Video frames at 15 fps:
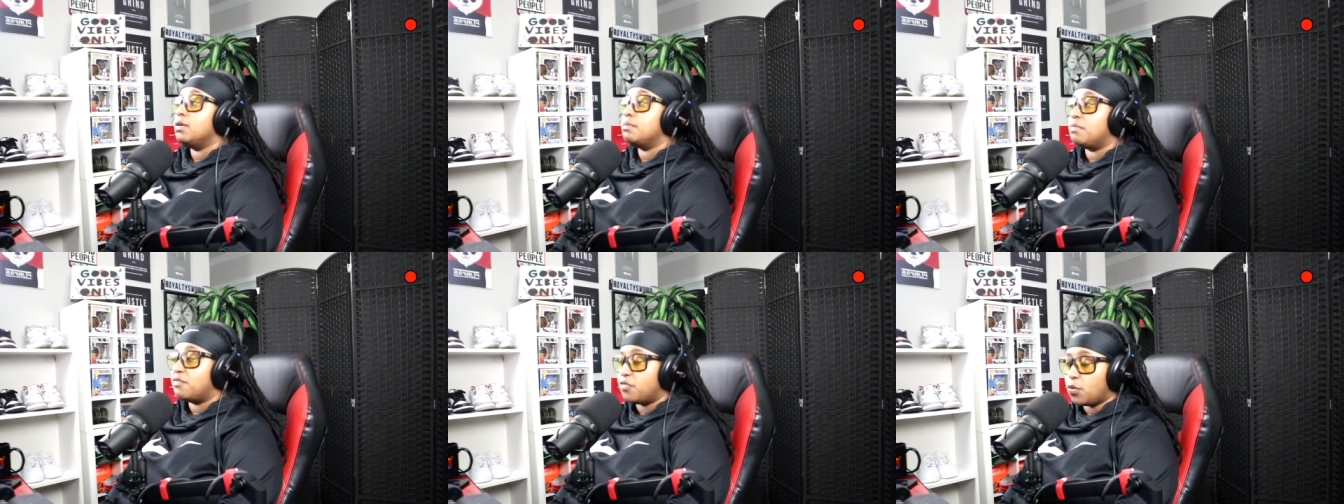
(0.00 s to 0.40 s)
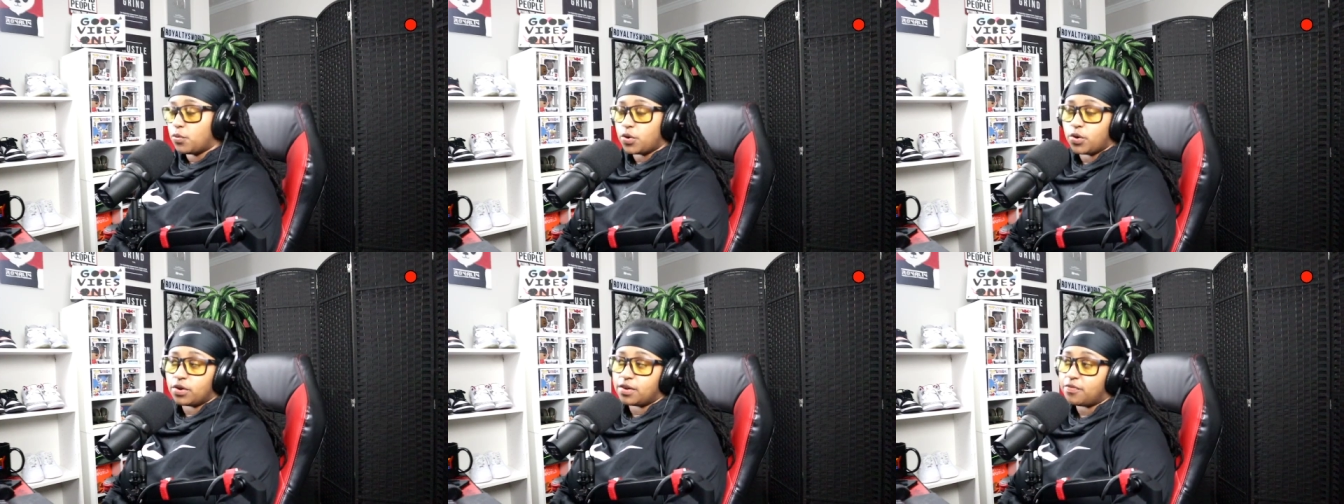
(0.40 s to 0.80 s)
Before we
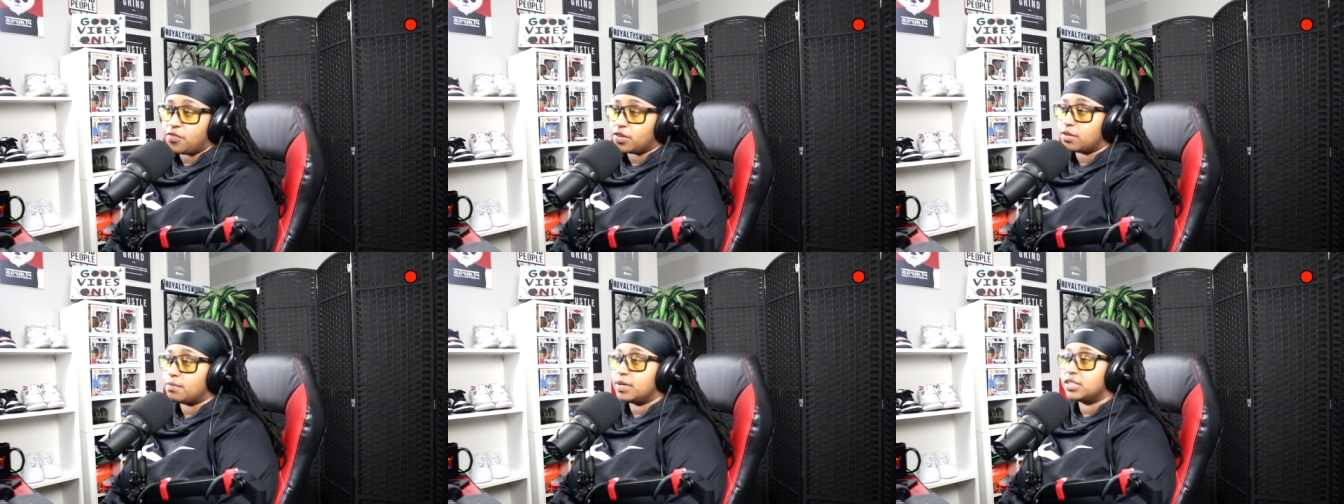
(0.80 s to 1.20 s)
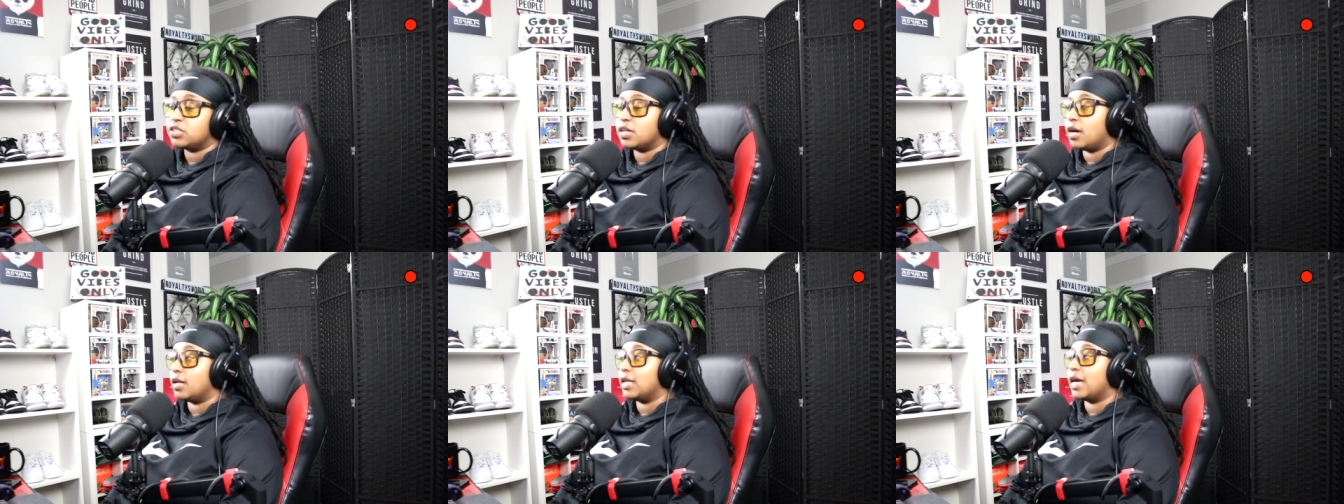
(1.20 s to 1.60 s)
go any further, make
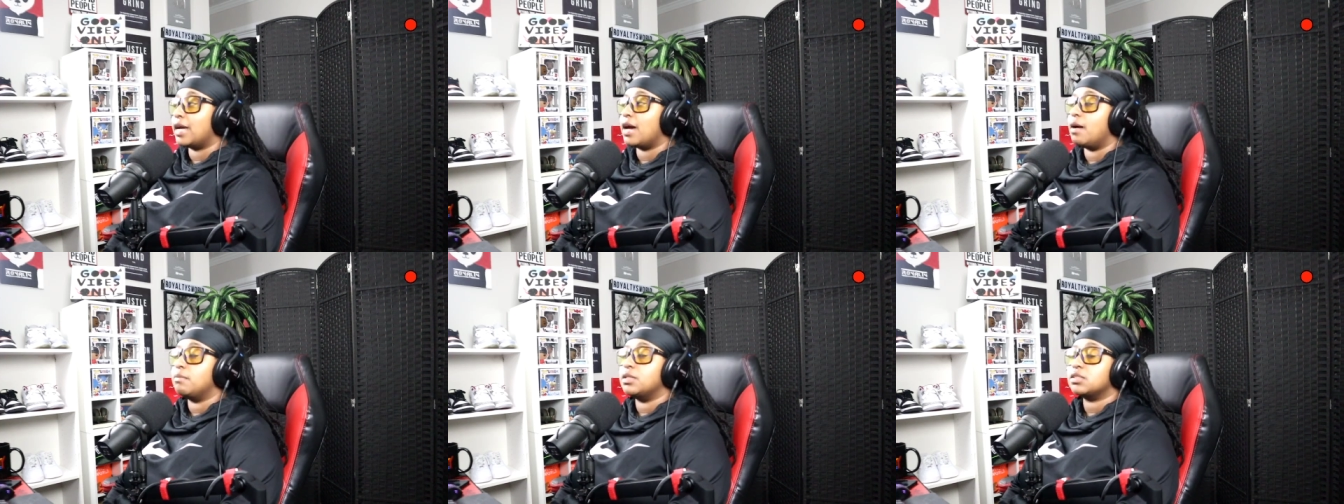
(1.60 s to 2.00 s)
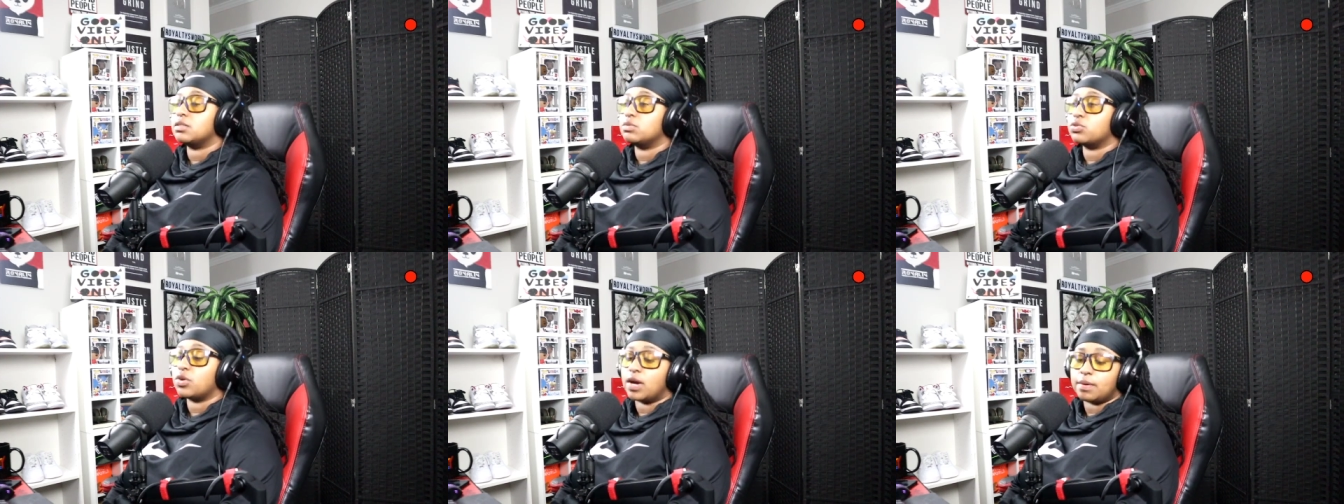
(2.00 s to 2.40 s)
sure y'all like, comment,
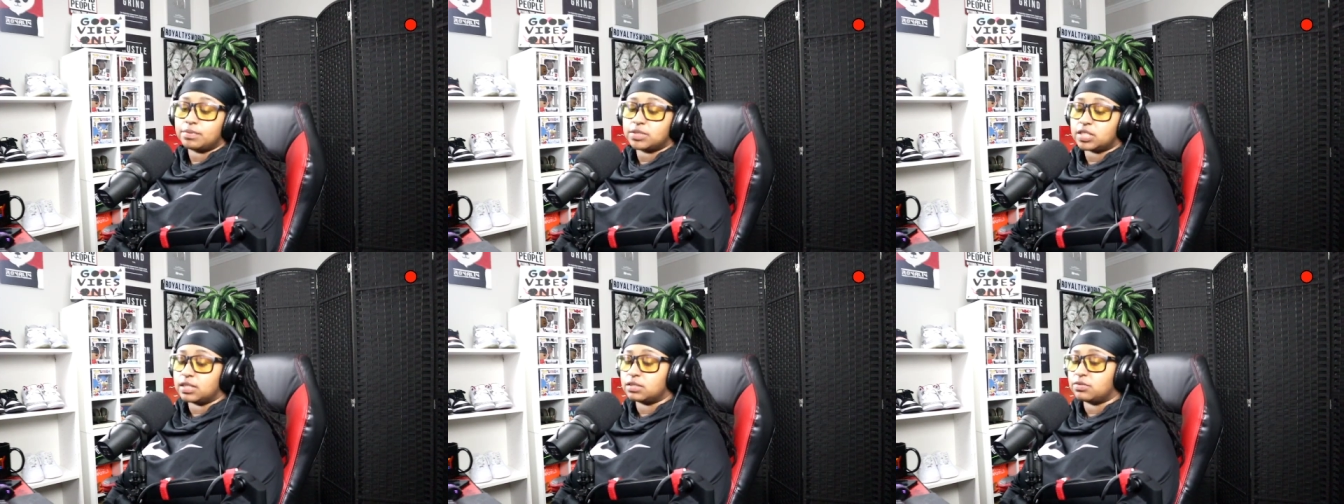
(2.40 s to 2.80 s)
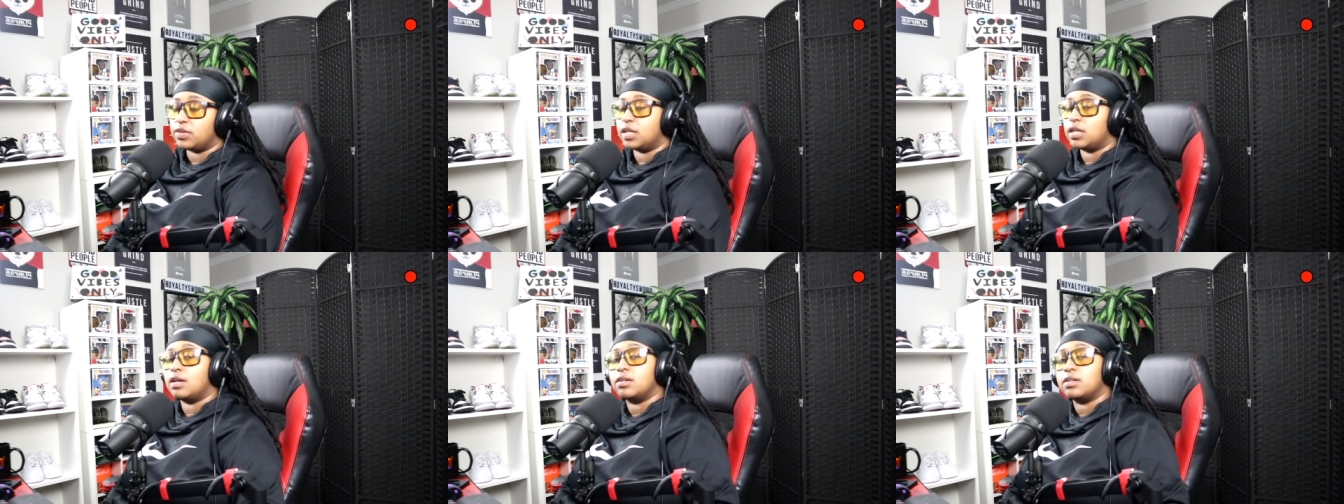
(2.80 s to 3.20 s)
subscribe, and share this
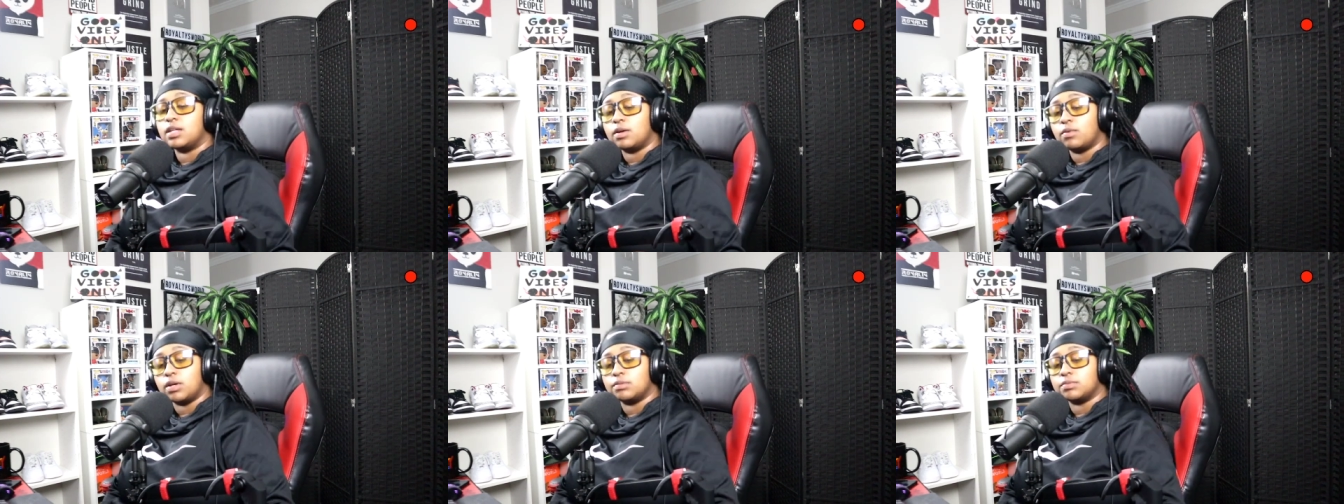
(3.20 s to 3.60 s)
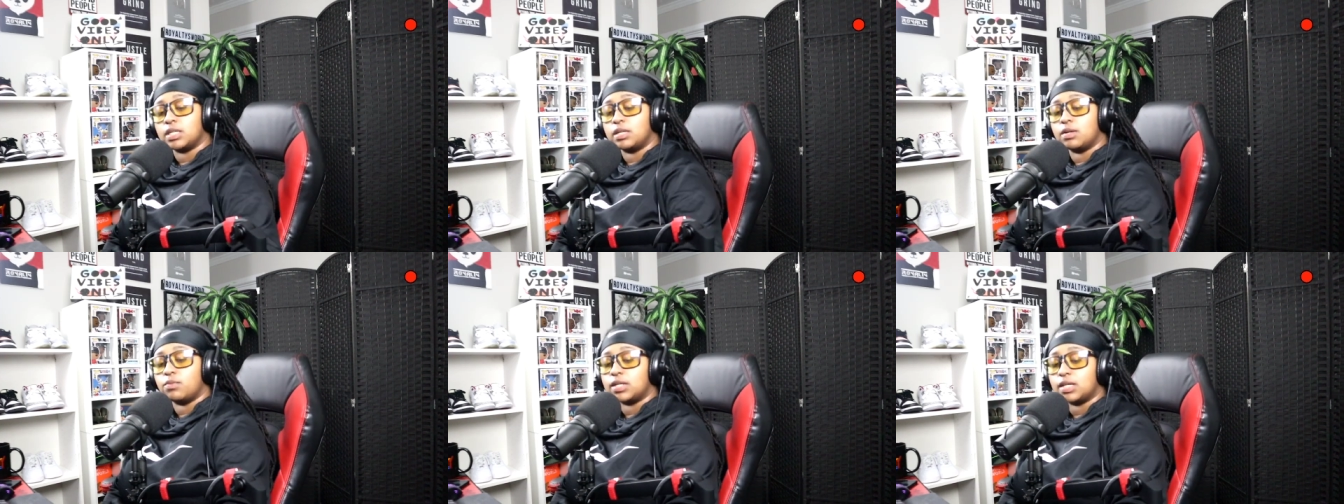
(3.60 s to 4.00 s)
video. You dig what I'm
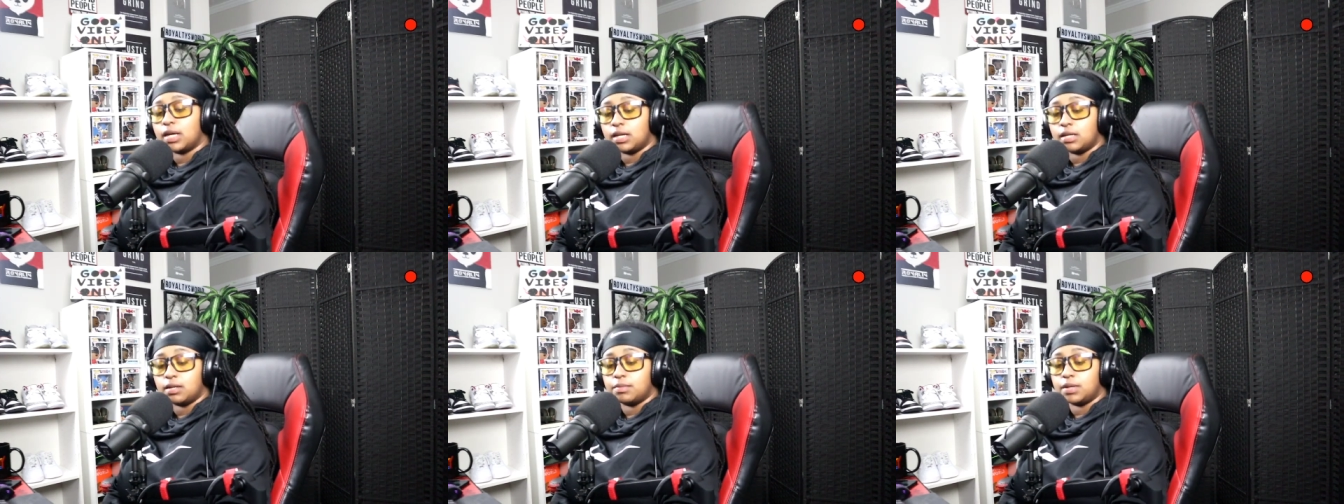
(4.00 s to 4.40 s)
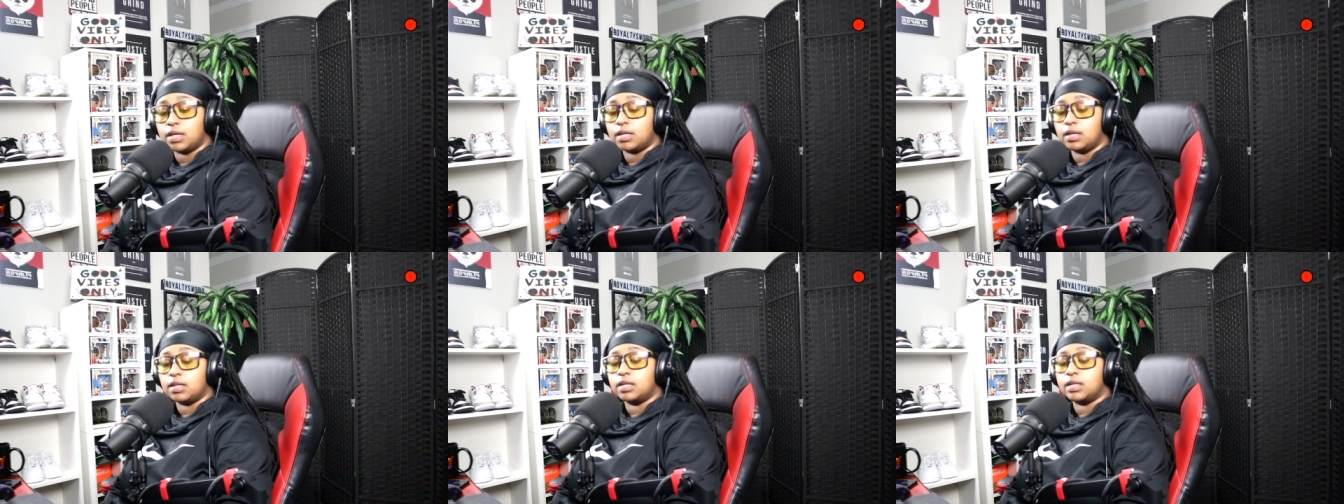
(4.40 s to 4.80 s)
saying and what the goddamn hell
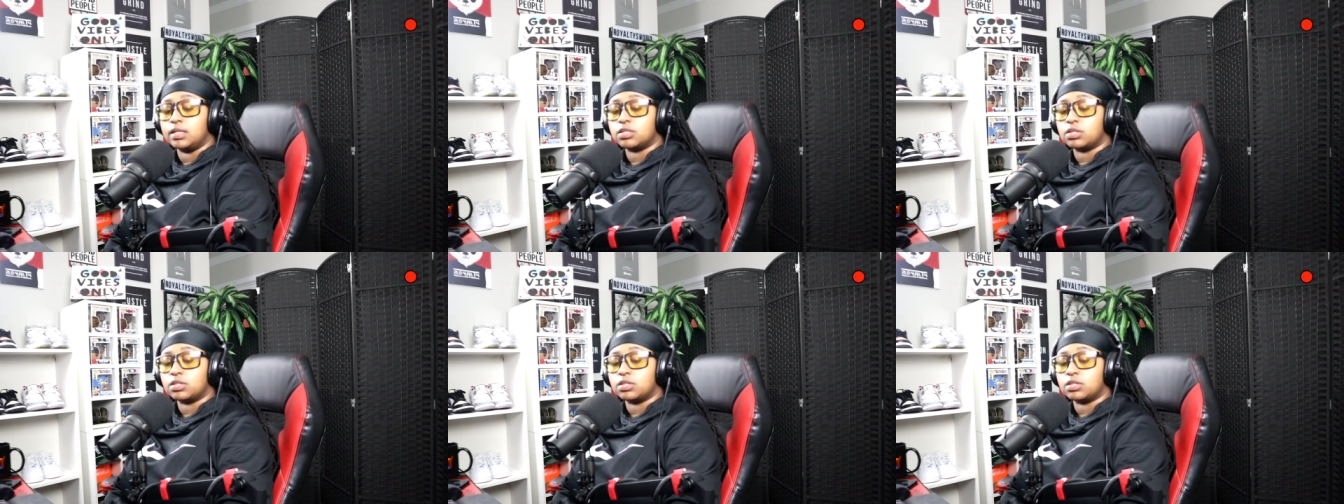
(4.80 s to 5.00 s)
y'all league.